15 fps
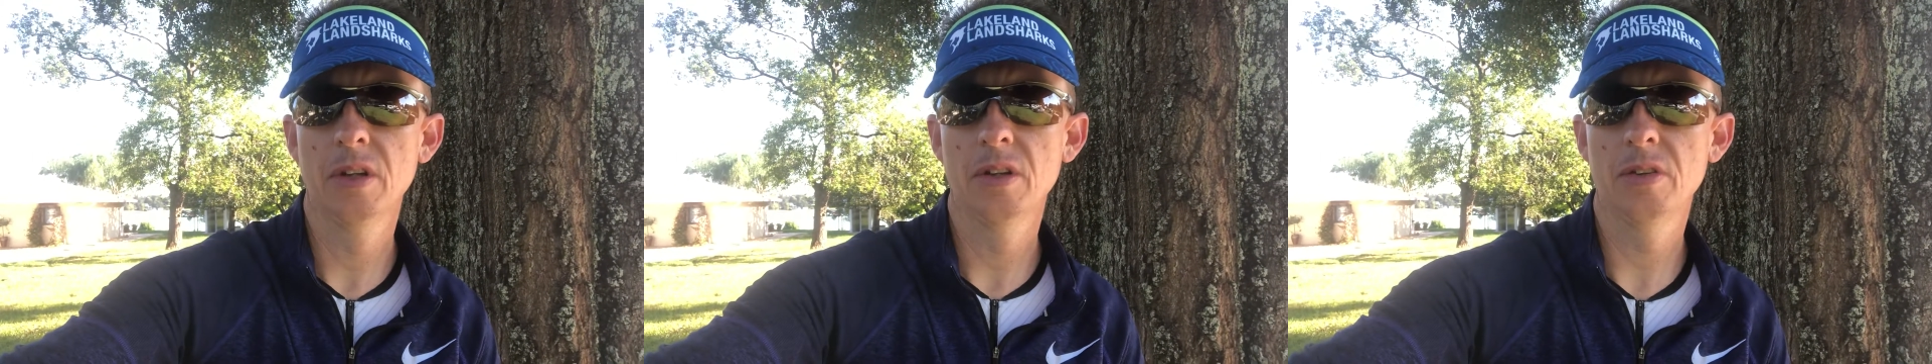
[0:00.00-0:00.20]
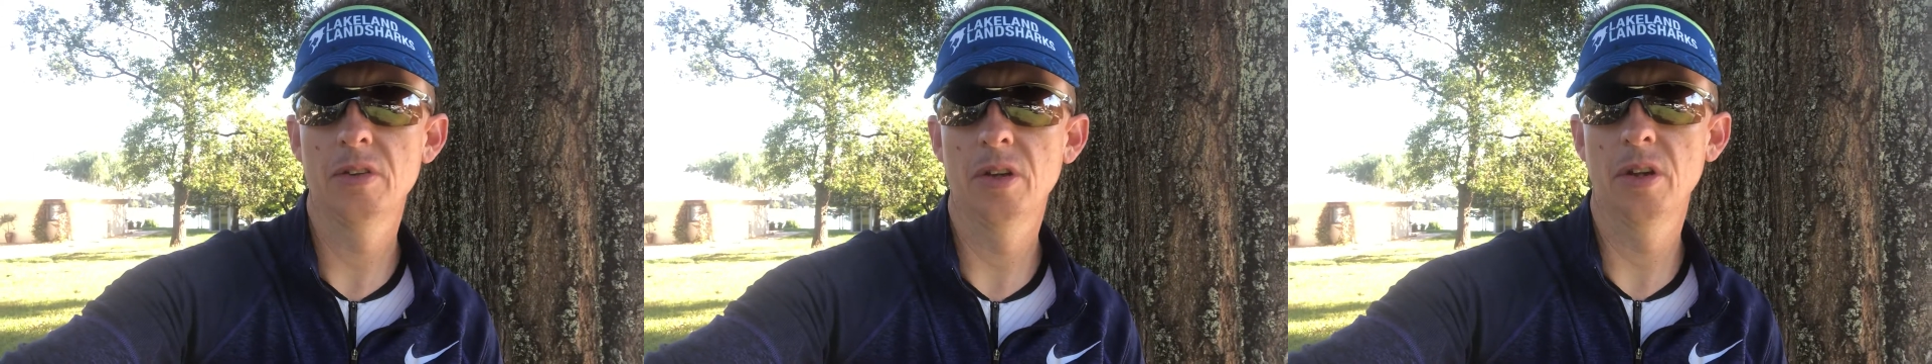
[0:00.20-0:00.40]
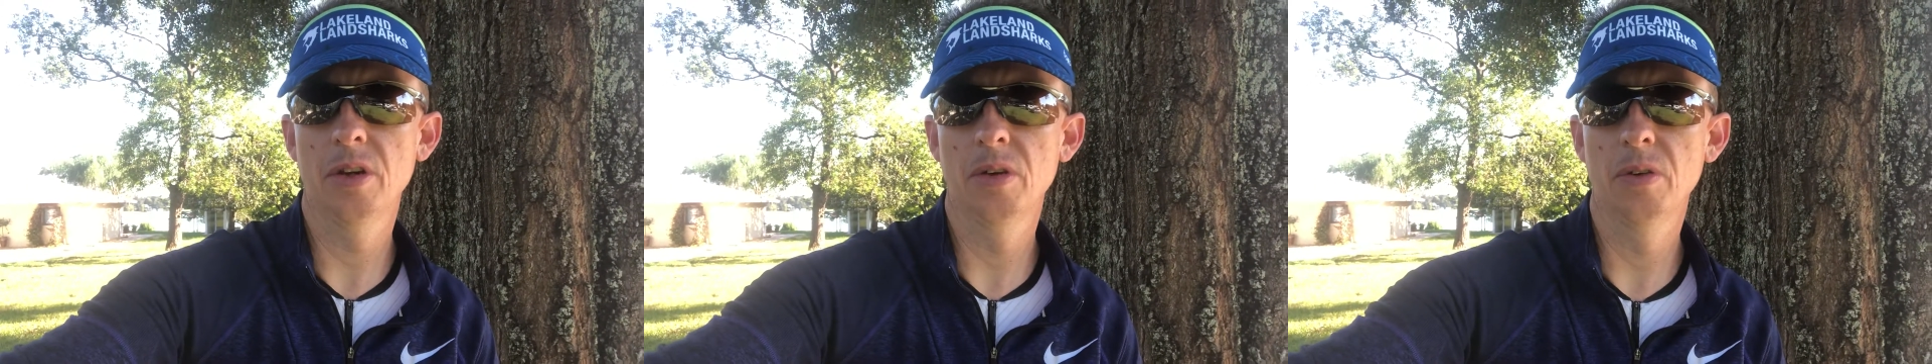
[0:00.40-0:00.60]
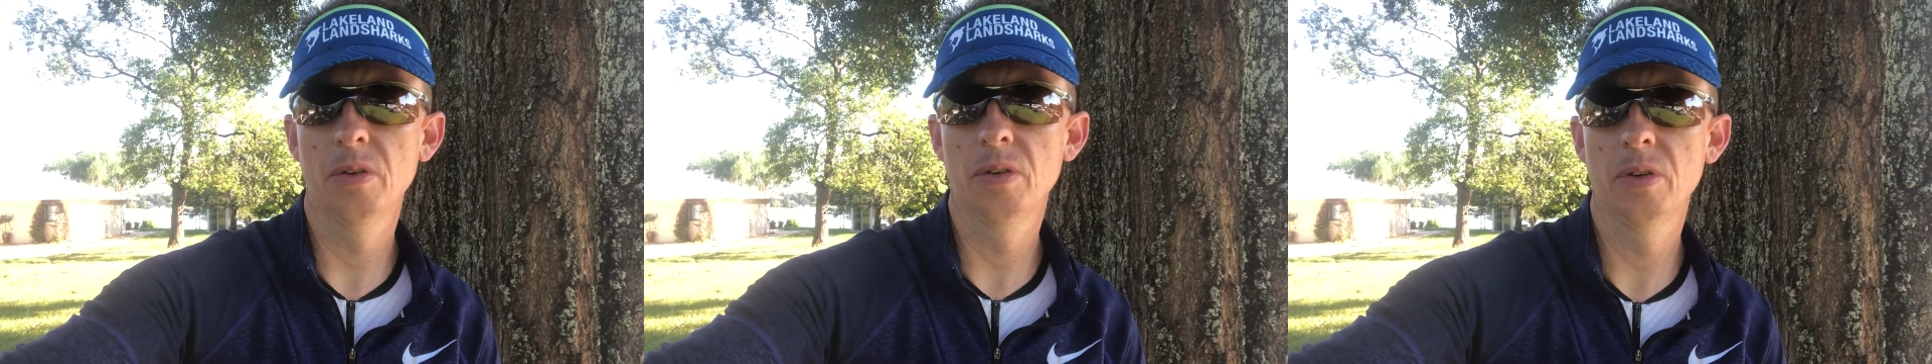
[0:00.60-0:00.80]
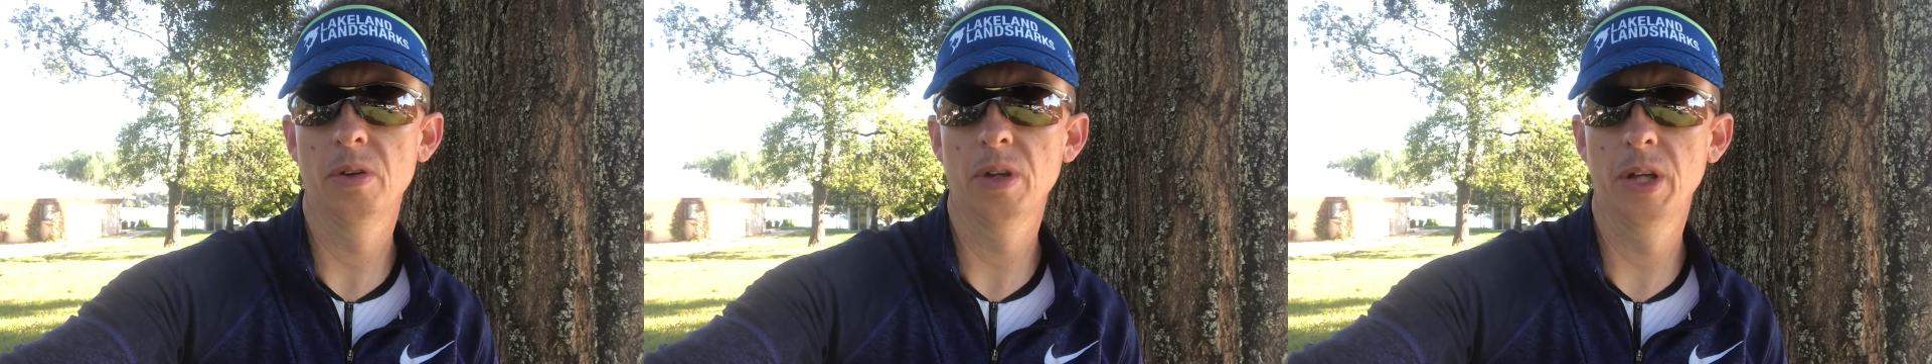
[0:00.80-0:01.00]
So,
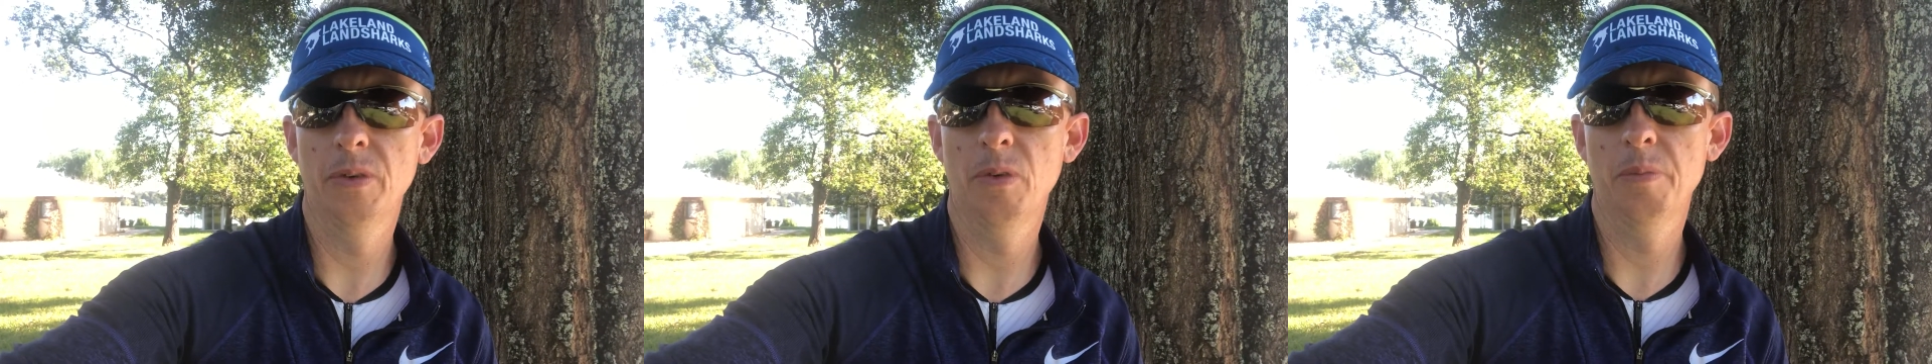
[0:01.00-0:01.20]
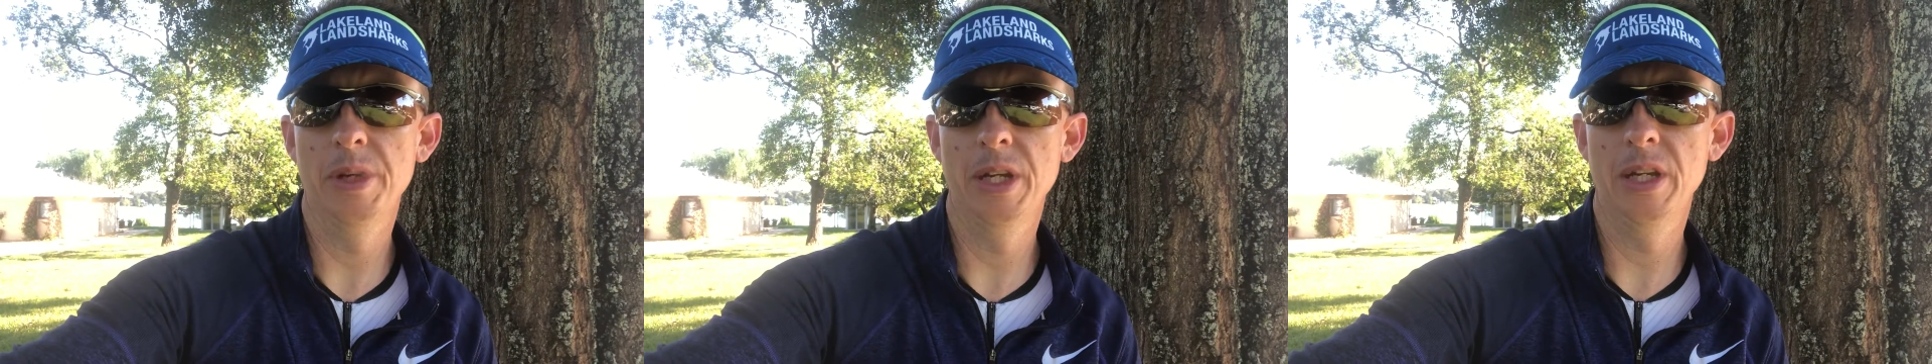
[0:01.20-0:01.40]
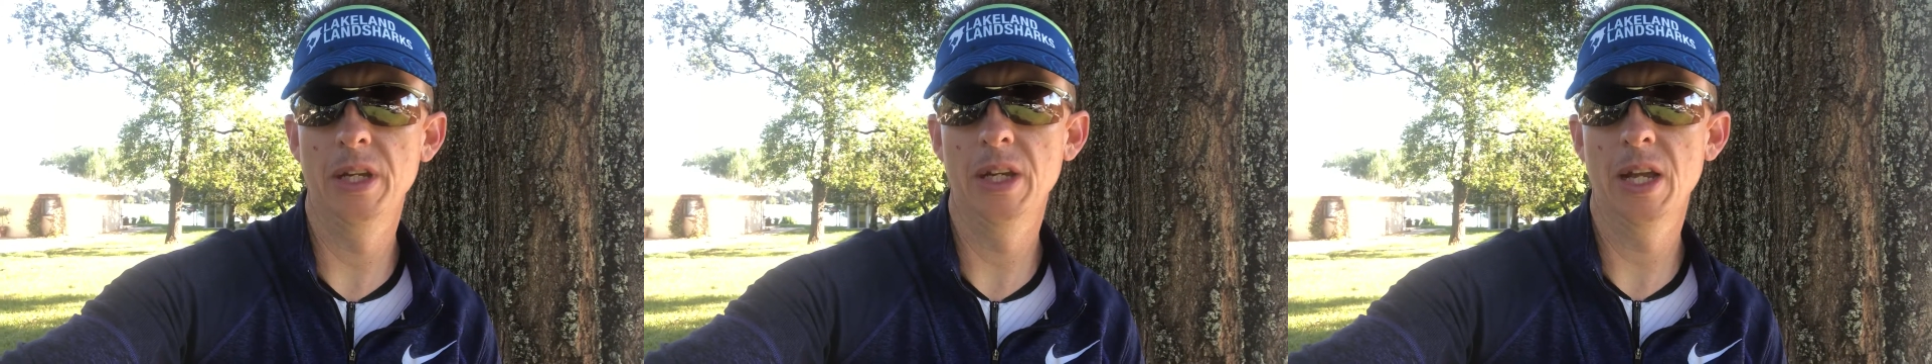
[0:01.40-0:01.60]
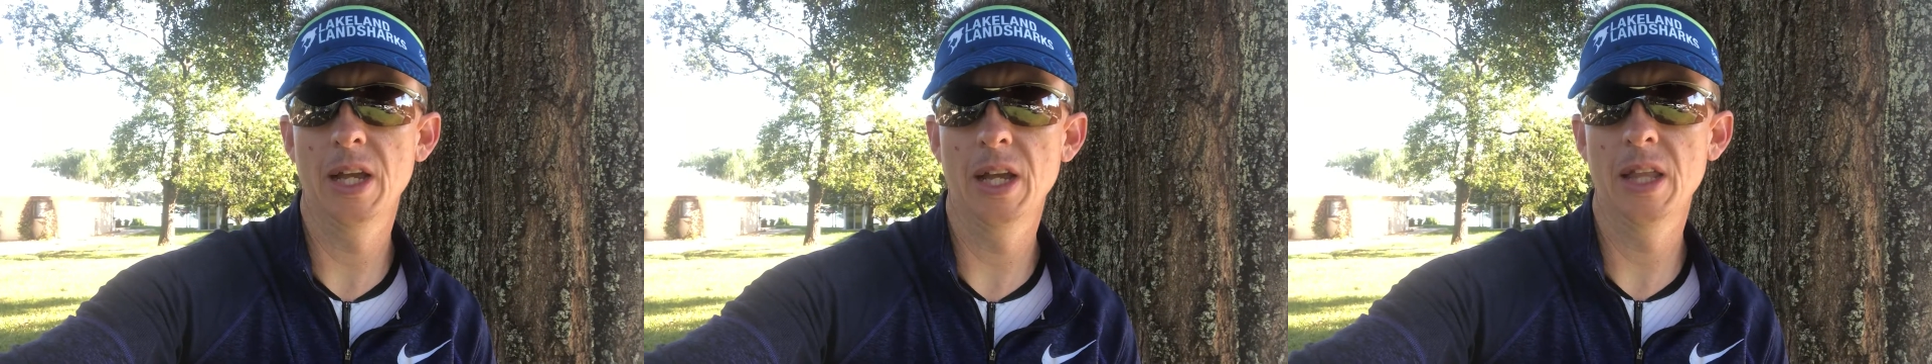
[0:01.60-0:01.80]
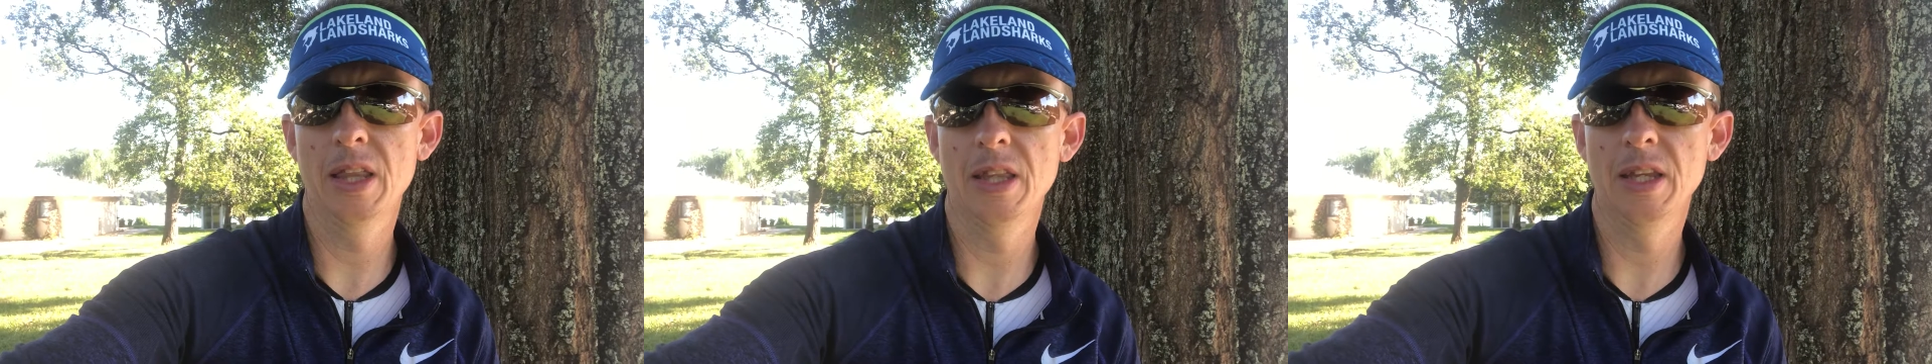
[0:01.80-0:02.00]
and we'll be
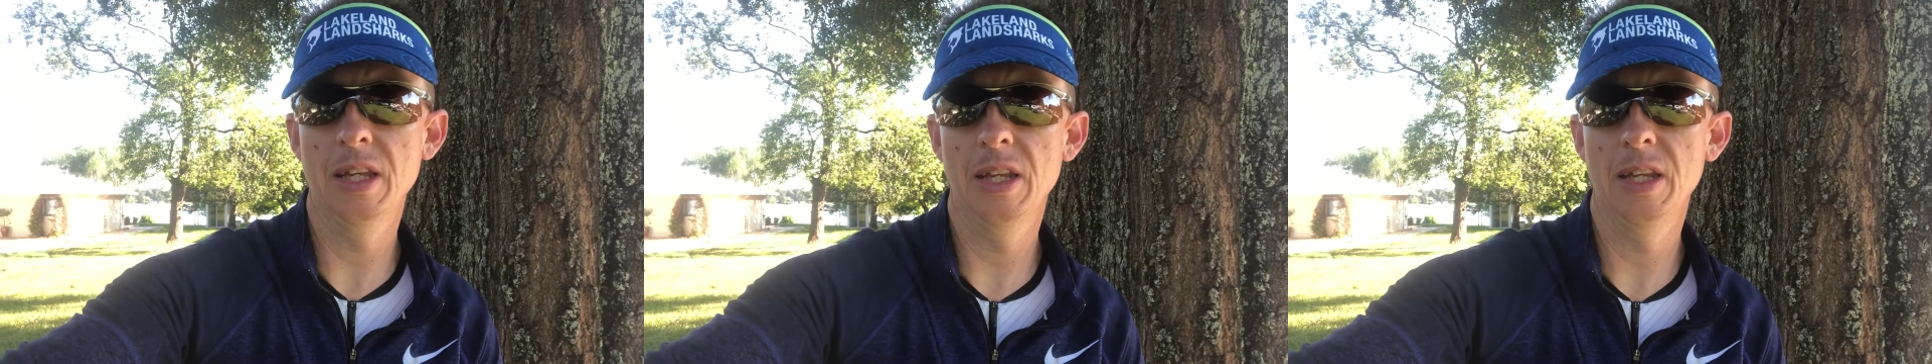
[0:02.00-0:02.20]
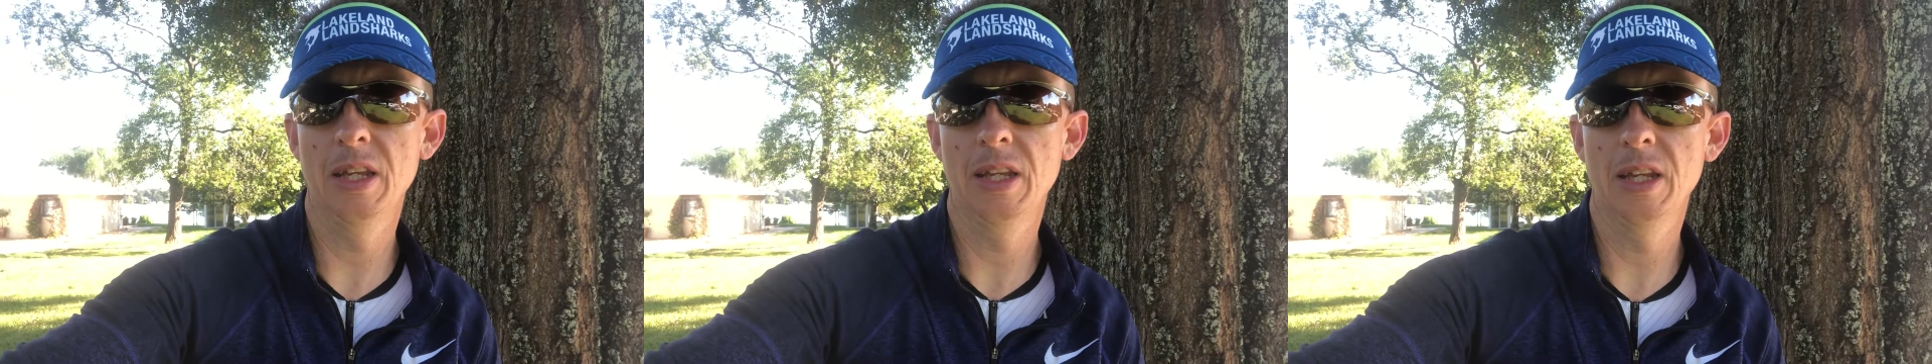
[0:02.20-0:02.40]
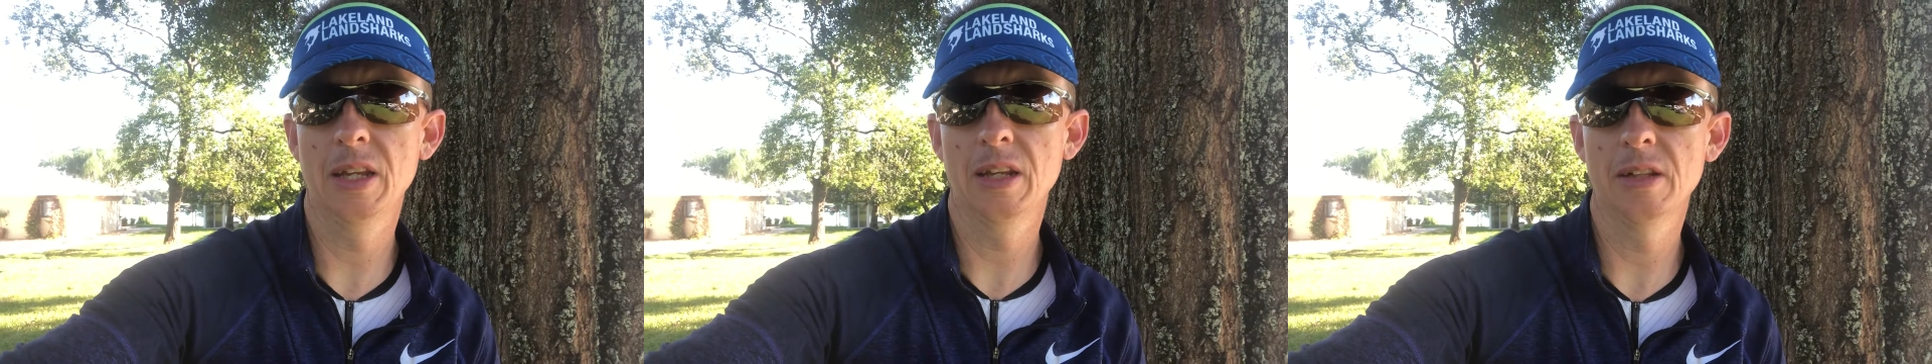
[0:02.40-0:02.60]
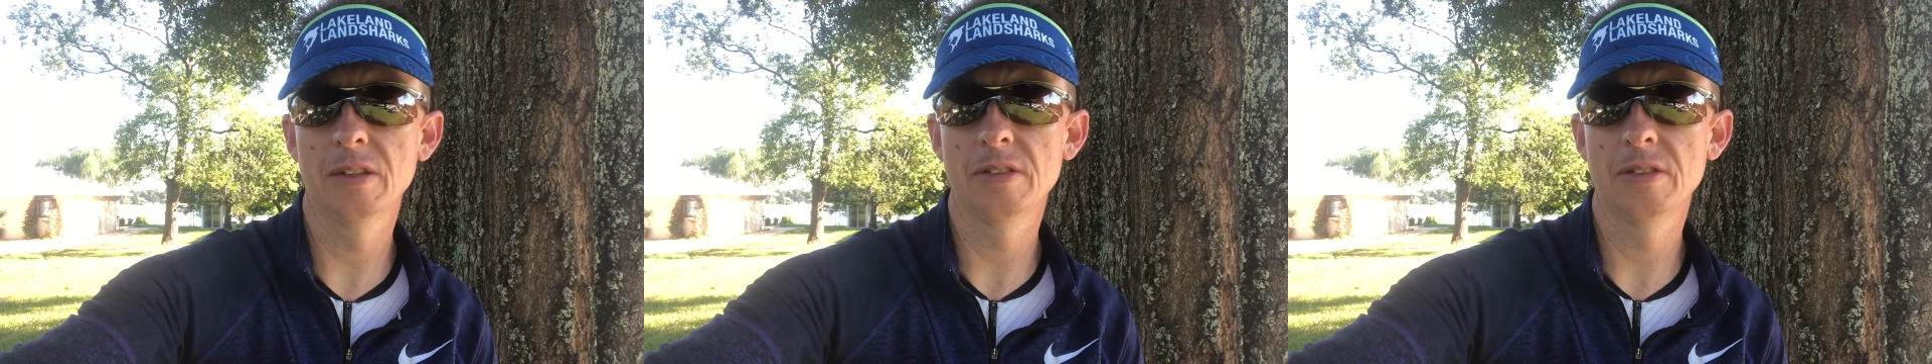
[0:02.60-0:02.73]
at the